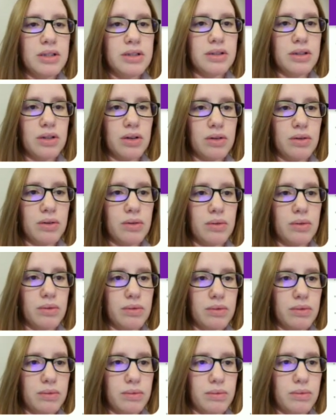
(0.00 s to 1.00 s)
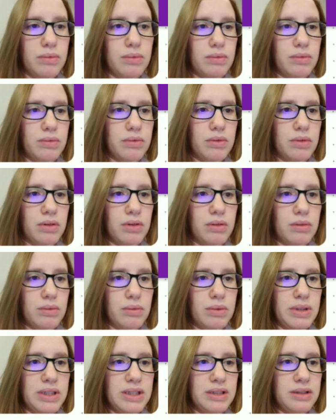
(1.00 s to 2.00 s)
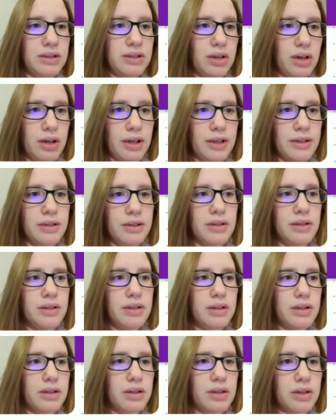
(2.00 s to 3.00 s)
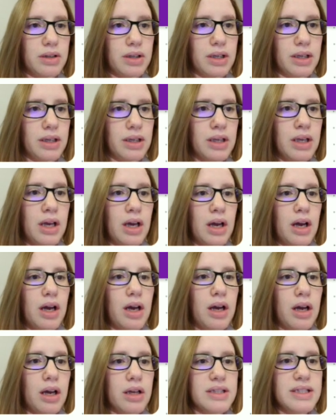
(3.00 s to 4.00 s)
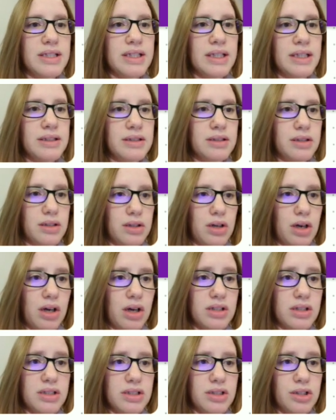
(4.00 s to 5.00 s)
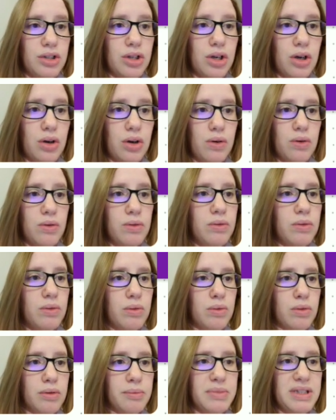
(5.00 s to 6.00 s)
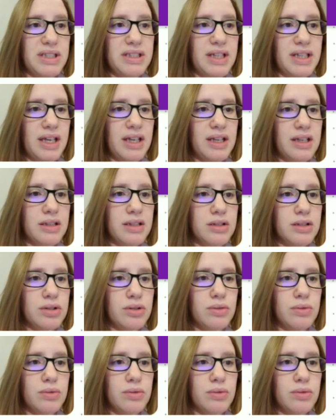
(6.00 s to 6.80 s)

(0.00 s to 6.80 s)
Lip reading: So we did God. Okay. Sent, caused to go or be taken